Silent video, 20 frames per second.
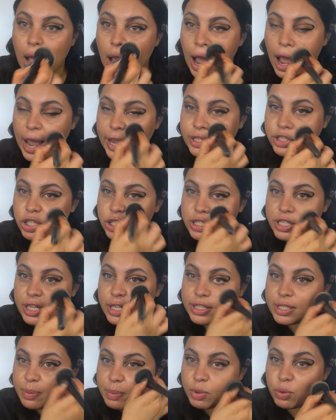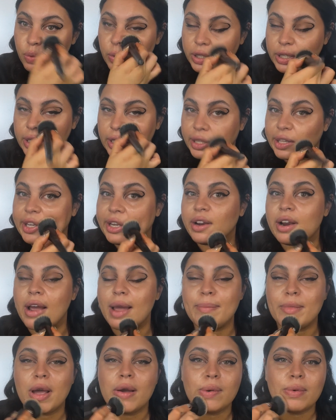I just need to be really clear.
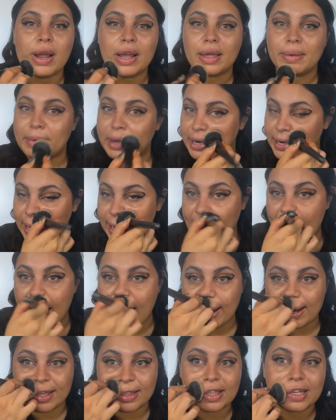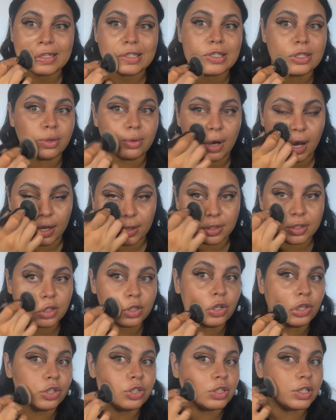I'm not recommending anything to you guys.
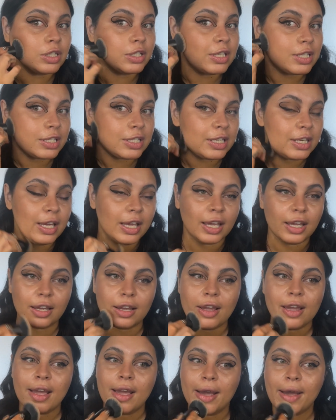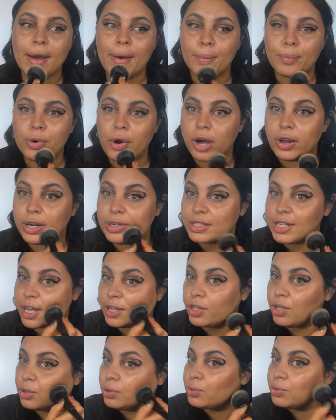You're just seeing product I
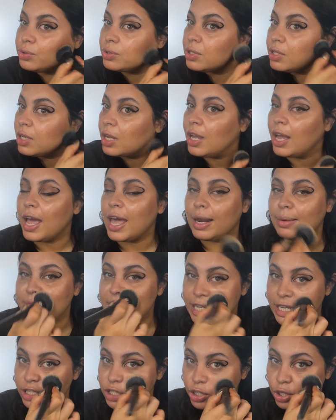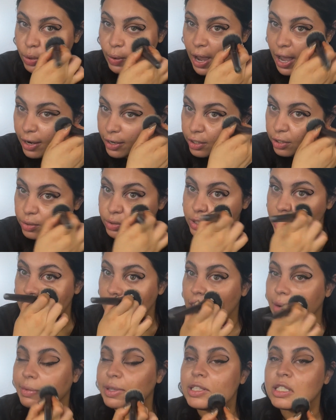use and I'm teaching you how to use it and
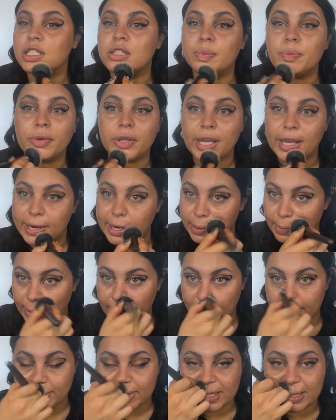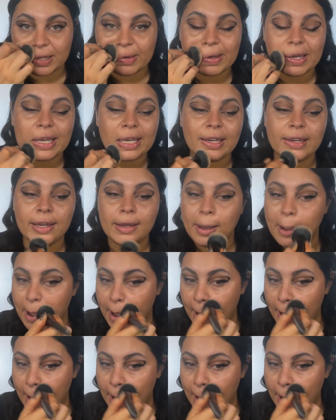I'm explaining what I'm doing.